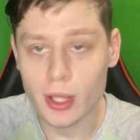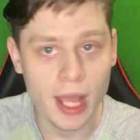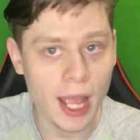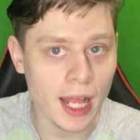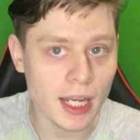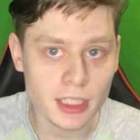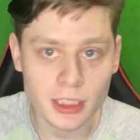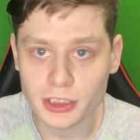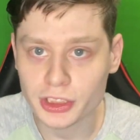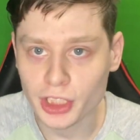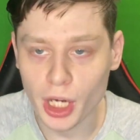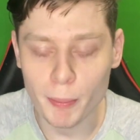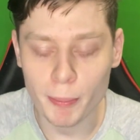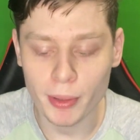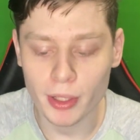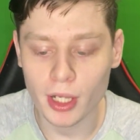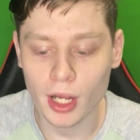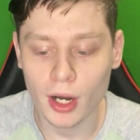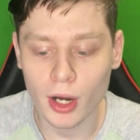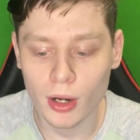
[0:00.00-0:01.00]
can't just jump
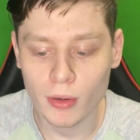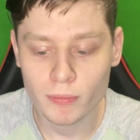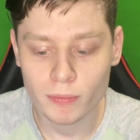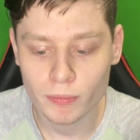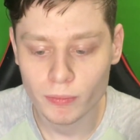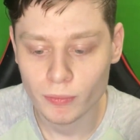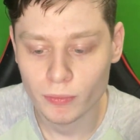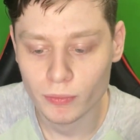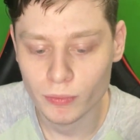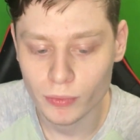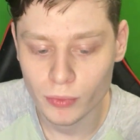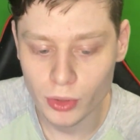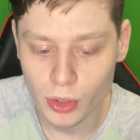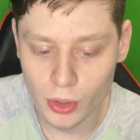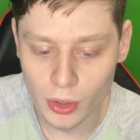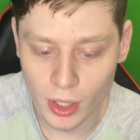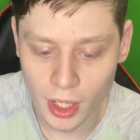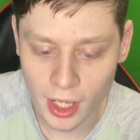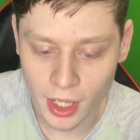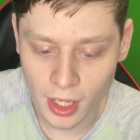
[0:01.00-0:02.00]
in there
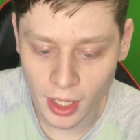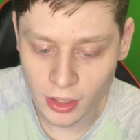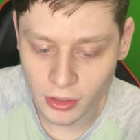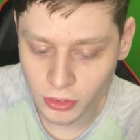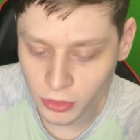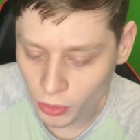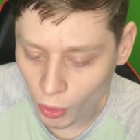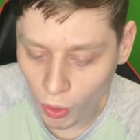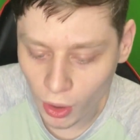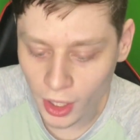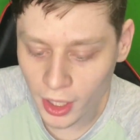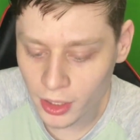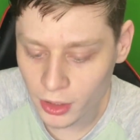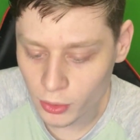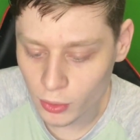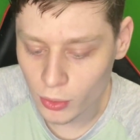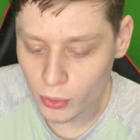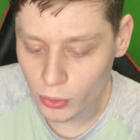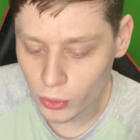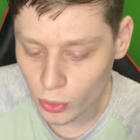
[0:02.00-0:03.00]
and start it.
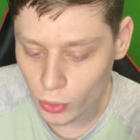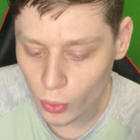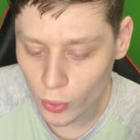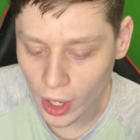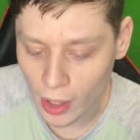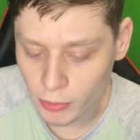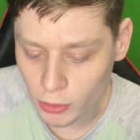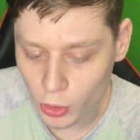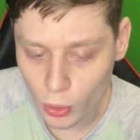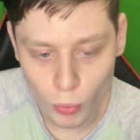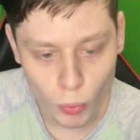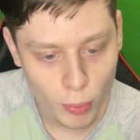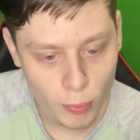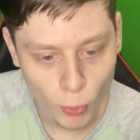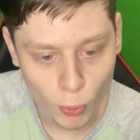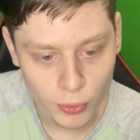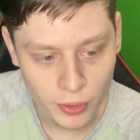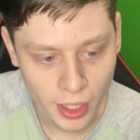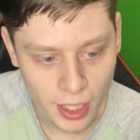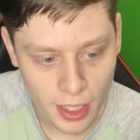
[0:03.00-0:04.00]
You do have to do one
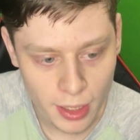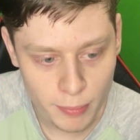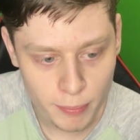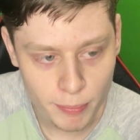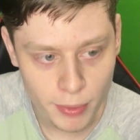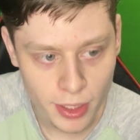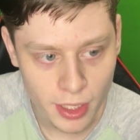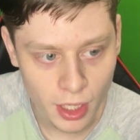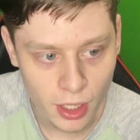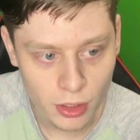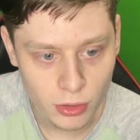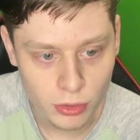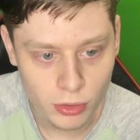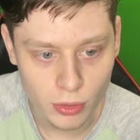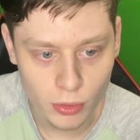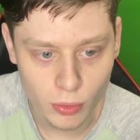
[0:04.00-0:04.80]
more thing, because